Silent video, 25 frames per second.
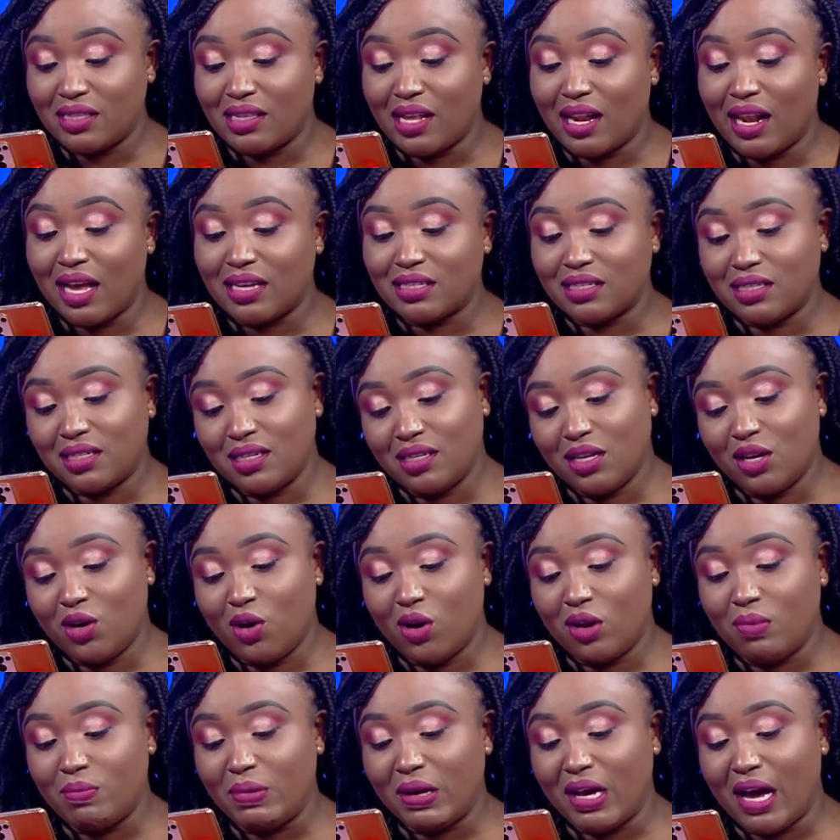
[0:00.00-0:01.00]
The Last
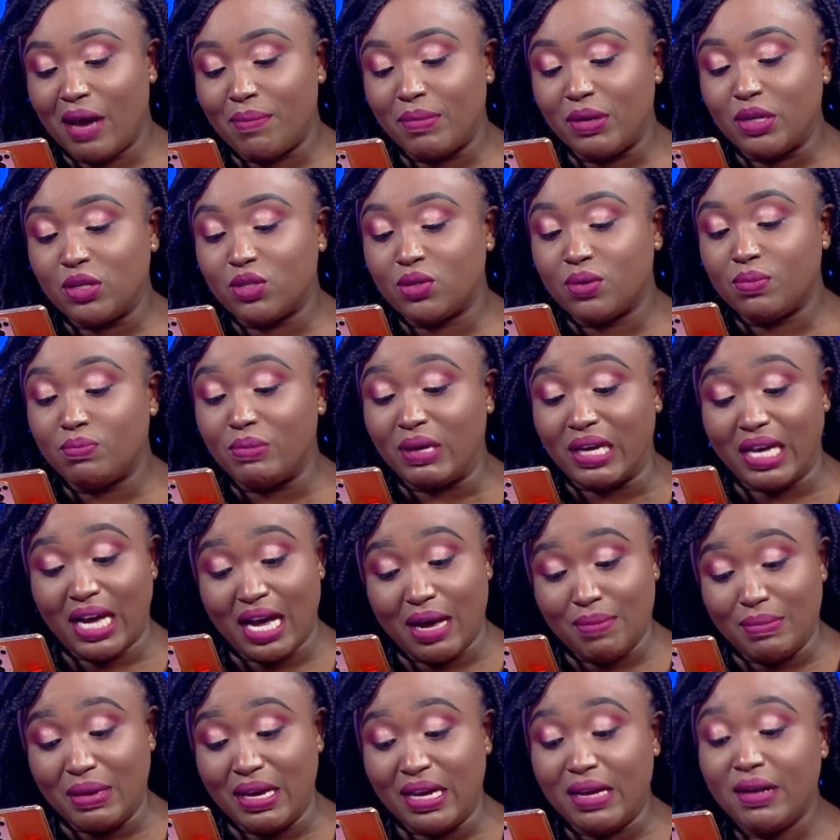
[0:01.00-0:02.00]
Unicorn,
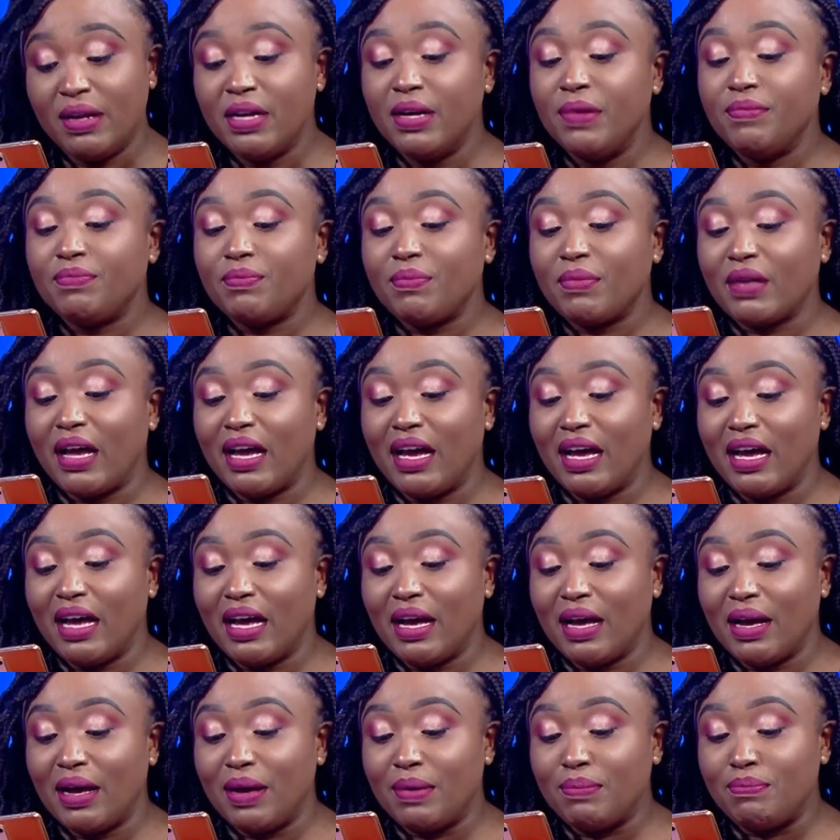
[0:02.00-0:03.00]
Becoming
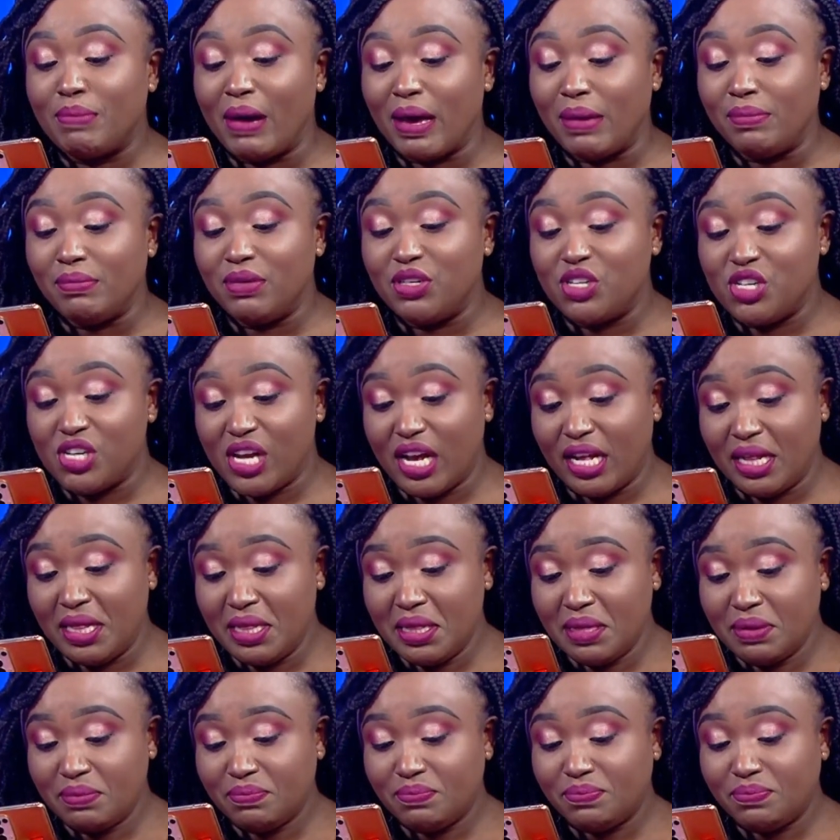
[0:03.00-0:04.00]
by Michelle